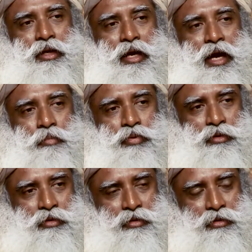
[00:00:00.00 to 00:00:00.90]
happen
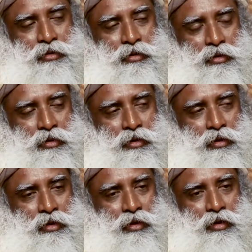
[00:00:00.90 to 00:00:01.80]

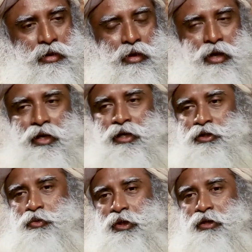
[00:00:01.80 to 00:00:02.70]

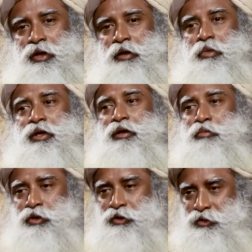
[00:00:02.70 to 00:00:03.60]
unless we create big
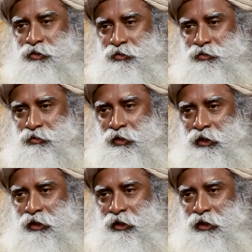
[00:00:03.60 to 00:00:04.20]
numbers.